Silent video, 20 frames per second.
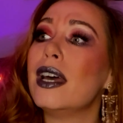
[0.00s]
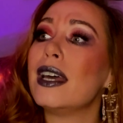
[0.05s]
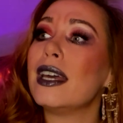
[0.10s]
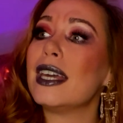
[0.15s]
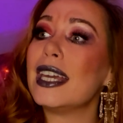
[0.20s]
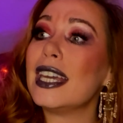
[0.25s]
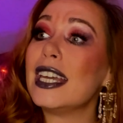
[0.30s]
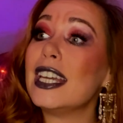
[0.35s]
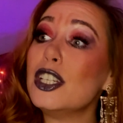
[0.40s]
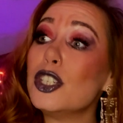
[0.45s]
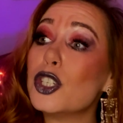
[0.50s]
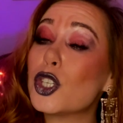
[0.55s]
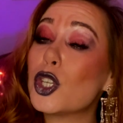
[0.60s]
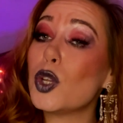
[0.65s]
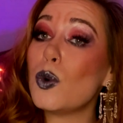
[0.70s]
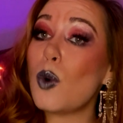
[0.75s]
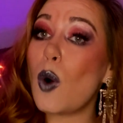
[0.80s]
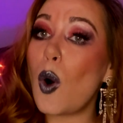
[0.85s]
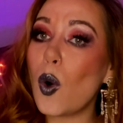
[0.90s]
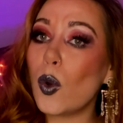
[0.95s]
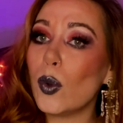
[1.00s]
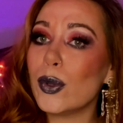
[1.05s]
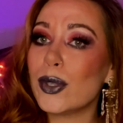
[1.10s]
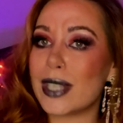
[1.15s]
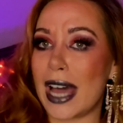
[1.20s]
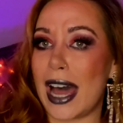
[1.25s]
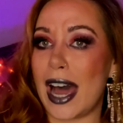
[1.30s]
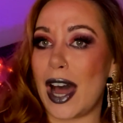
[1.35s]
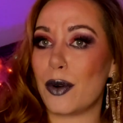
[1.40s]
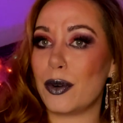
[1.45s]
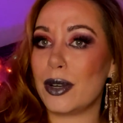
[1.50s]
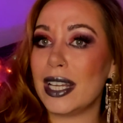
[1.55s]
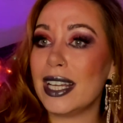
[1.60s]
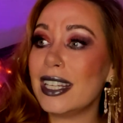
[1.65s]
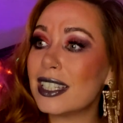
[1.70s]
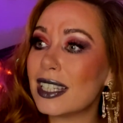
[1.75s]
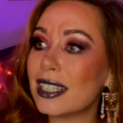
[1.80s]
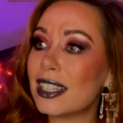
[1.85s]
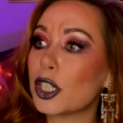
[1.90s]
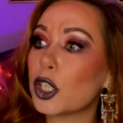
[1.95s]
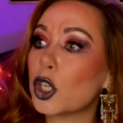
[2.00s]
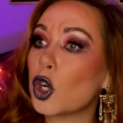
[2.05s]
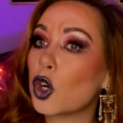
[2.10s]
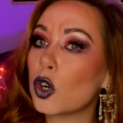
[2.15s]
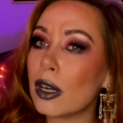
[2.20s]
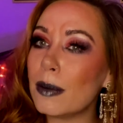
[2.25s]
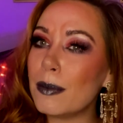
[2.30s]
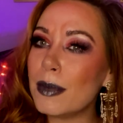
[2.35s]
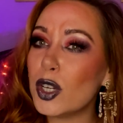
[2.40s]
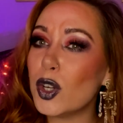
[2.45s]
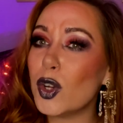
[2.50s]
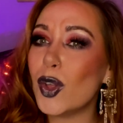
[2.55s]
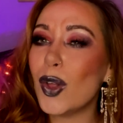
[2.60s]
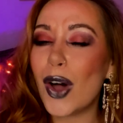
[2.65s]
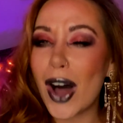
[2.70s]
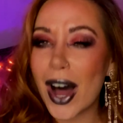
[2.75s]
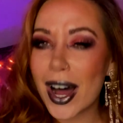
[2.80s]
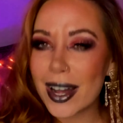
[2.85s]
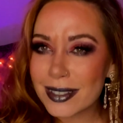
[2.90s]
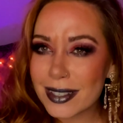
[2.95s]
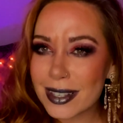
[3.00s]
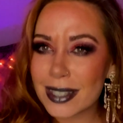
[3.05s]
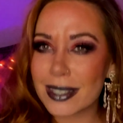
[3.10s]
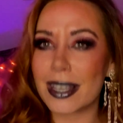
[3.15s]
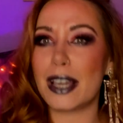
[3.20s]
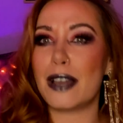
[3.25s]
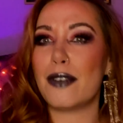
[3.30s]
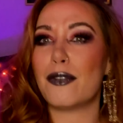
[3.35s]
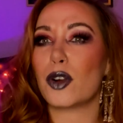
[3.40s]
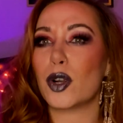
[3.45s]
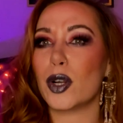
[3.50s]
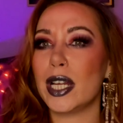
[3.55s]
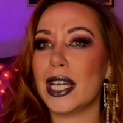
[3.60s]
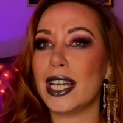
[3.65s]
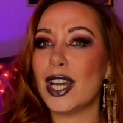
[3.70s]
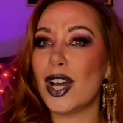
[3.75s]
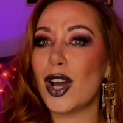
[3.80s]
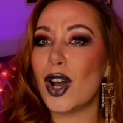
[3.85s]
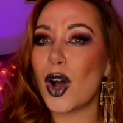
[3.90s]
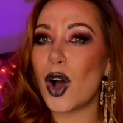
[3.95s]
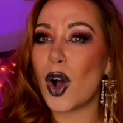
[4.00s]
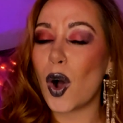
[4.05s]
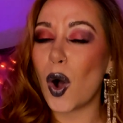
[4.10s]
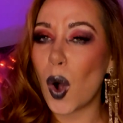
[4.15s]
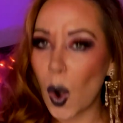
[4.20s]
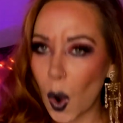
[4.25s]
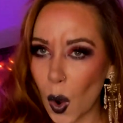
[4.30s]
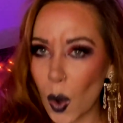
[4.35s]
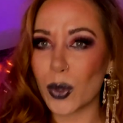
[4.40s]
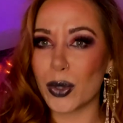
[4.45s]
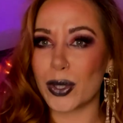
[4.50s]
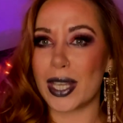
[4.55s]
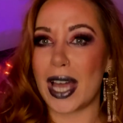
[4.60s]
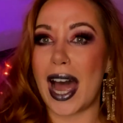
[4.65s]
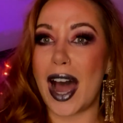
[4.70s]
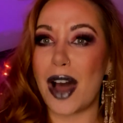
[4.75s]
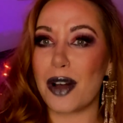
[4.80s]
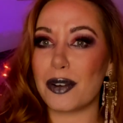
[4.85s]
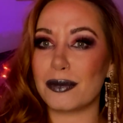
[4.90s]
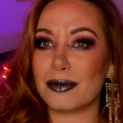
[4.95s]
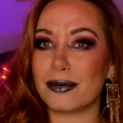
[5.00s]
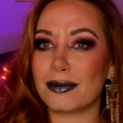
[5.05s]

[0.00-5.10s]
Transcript: into Old Town, into the criminal, unsavory Old Town.